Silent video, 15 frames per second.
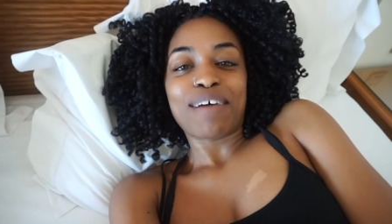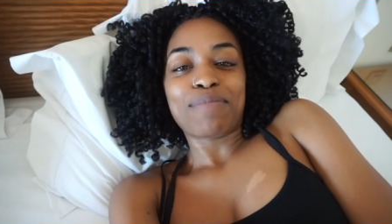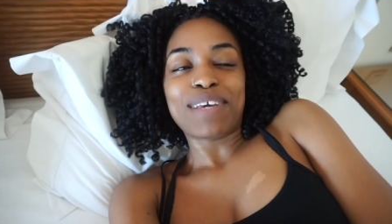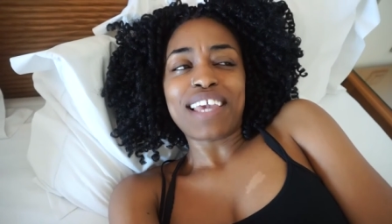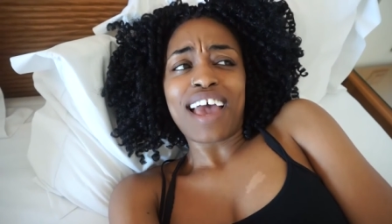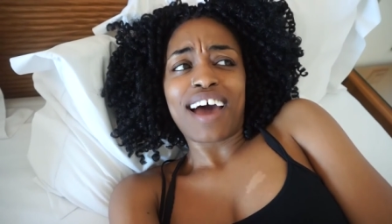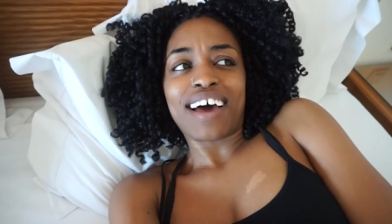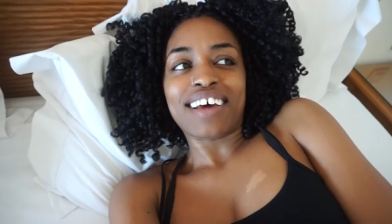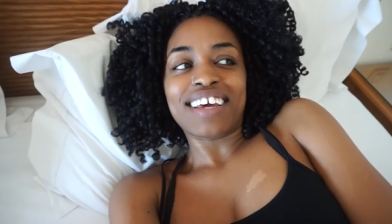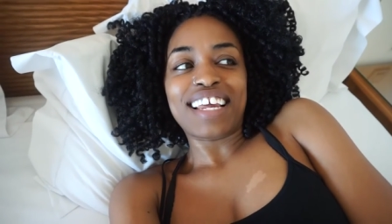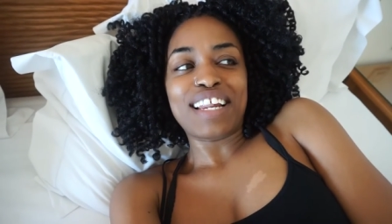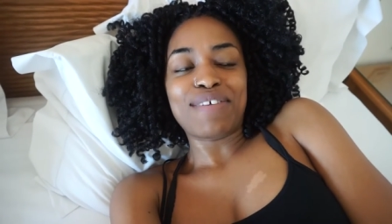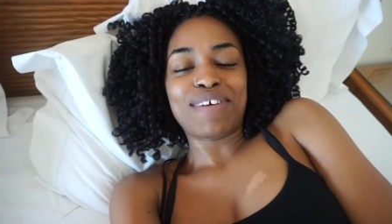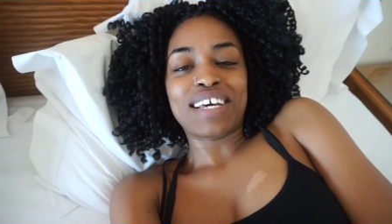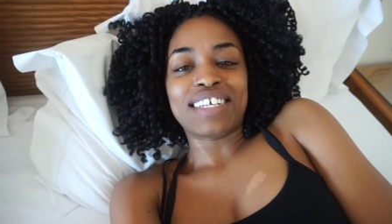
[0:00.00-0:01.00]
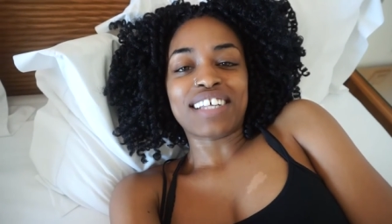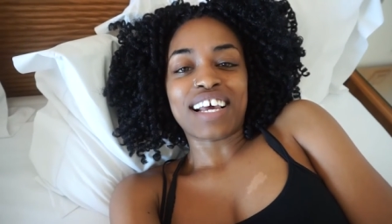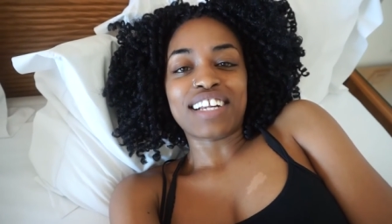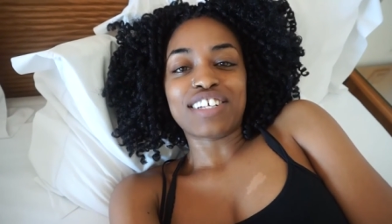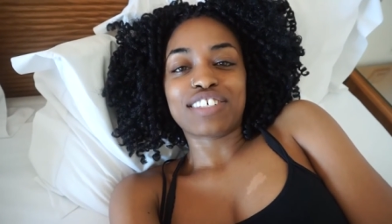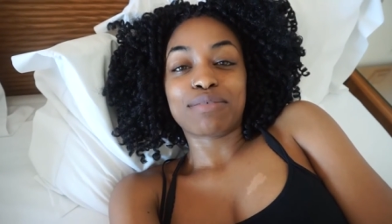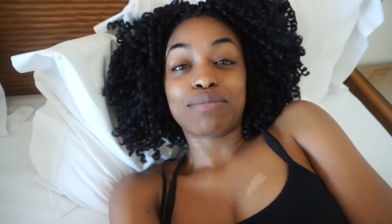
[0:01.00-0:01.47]
But yeah, anyways,
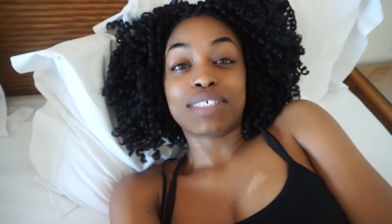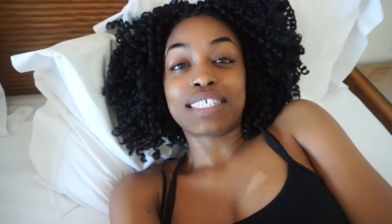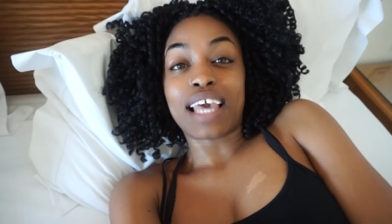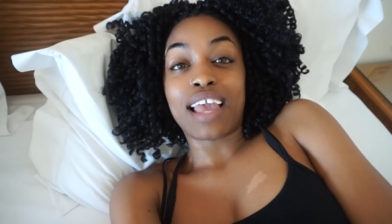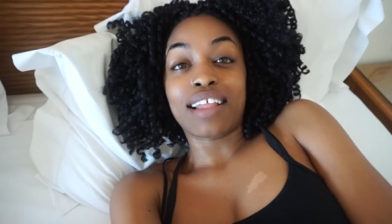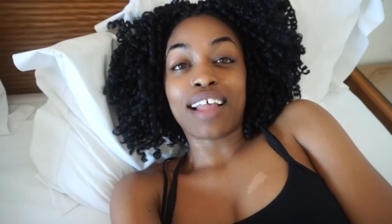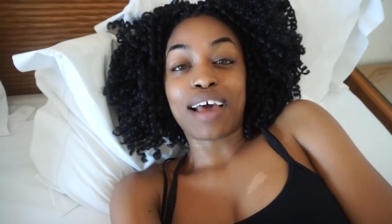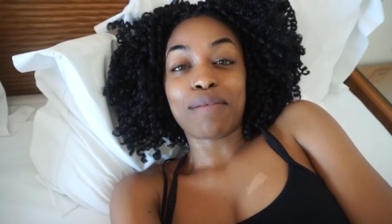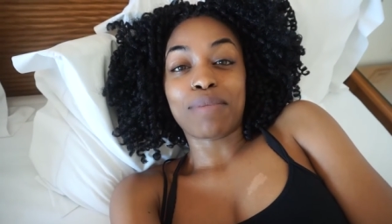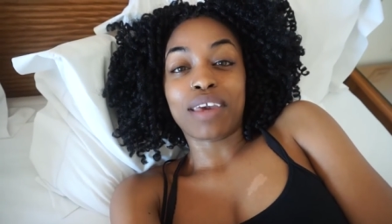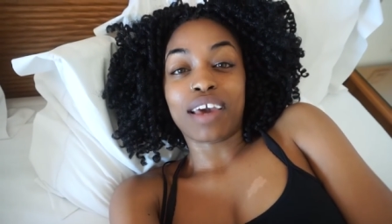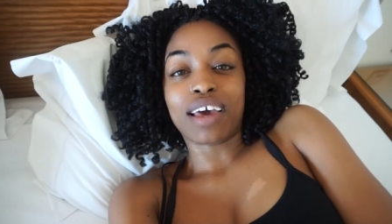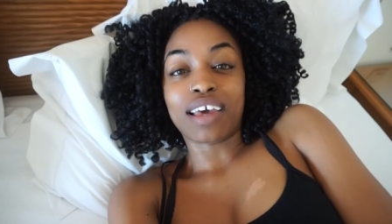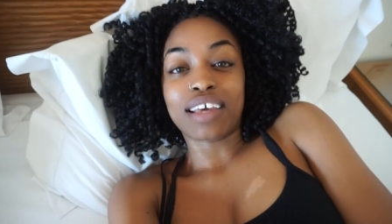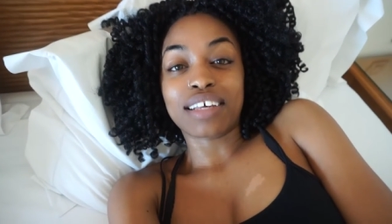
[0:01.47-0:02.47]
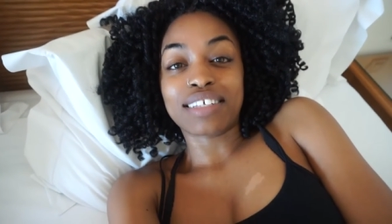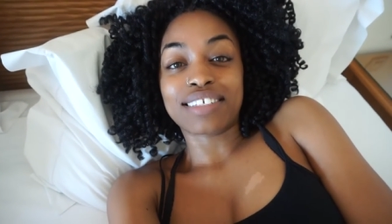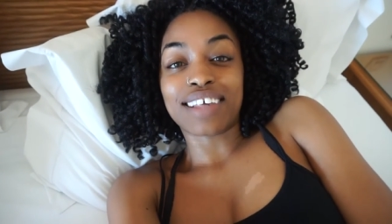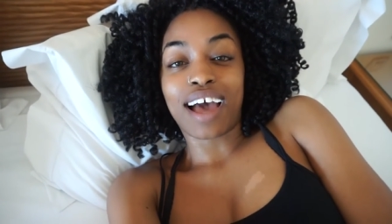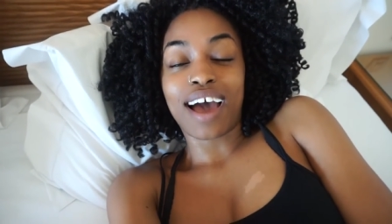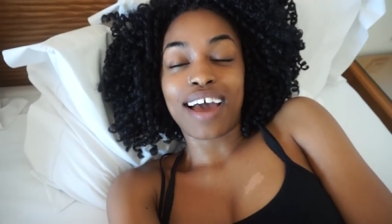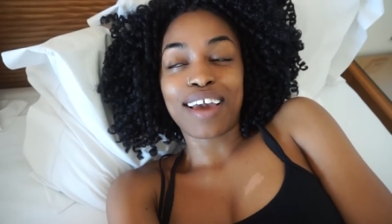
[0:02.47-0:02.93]
I just am saying that
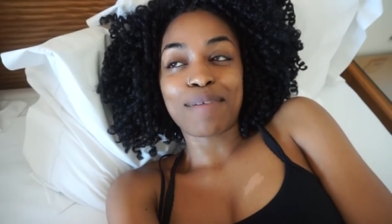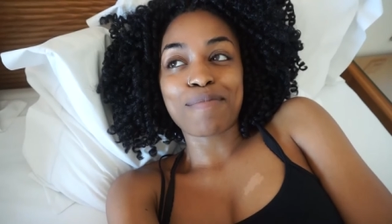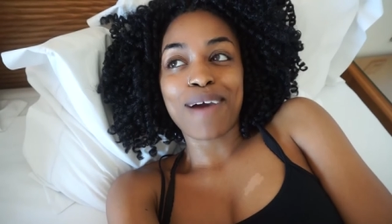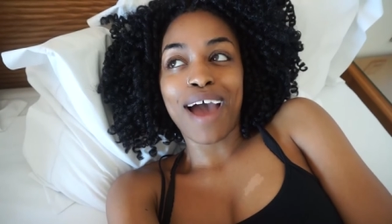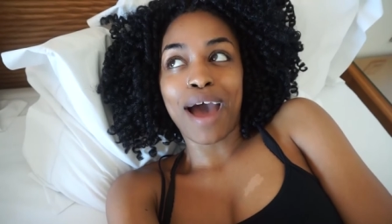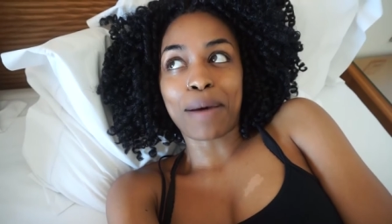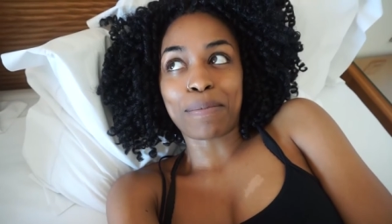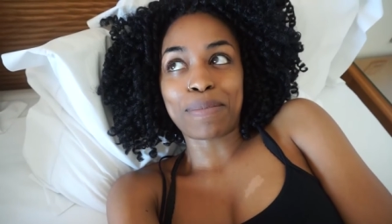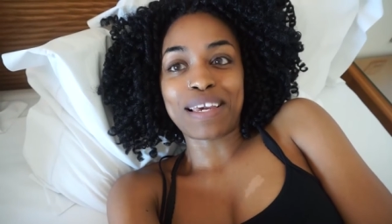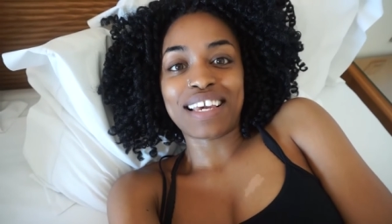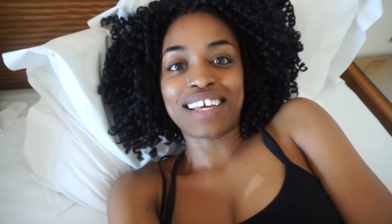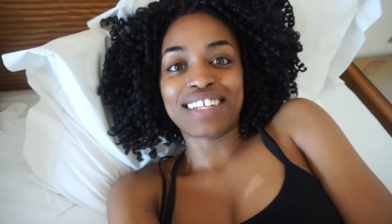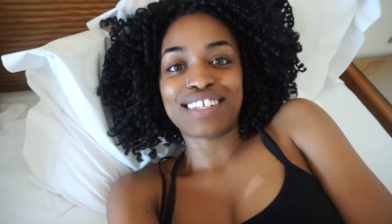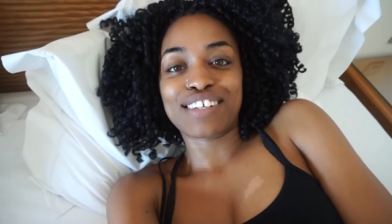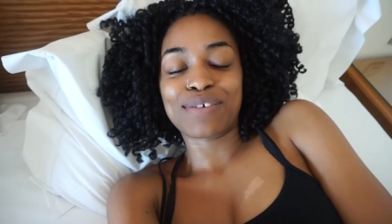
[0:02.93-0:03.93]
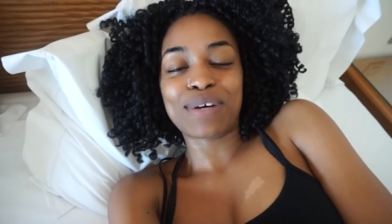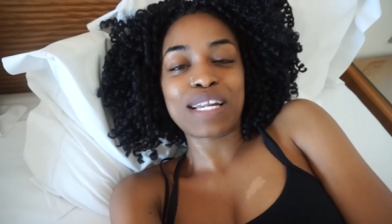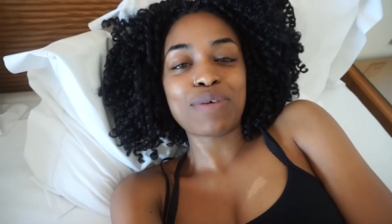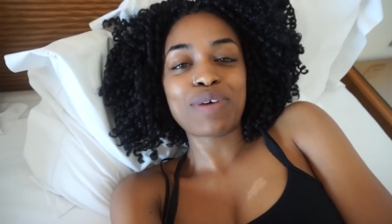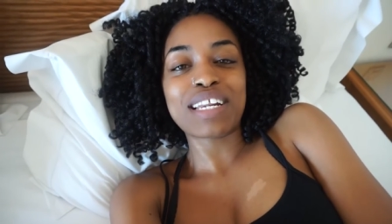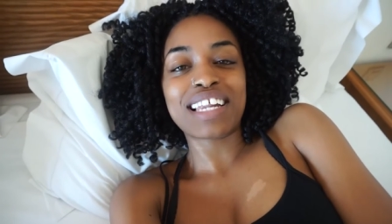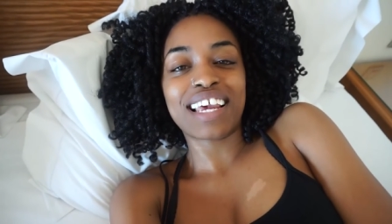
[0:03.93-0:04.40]
because I am happy. It's
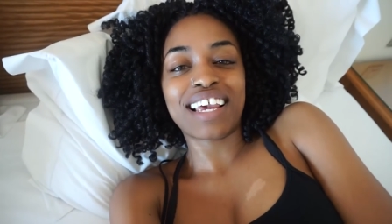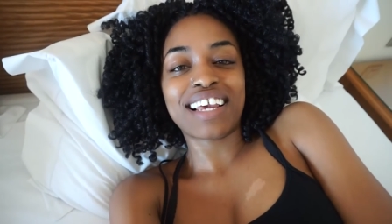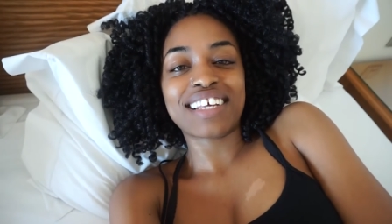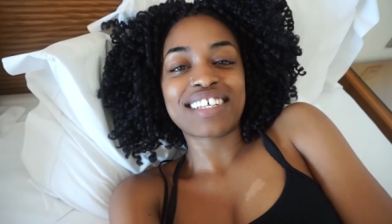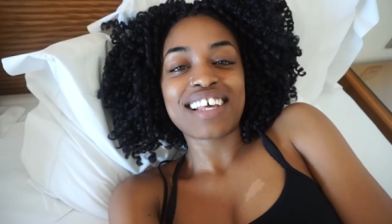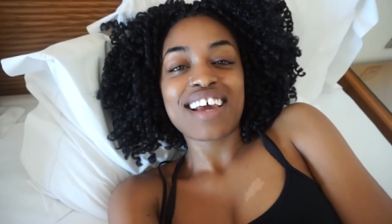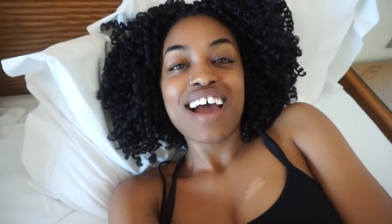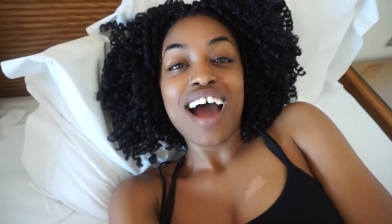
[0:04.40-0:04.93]
twenty-one days.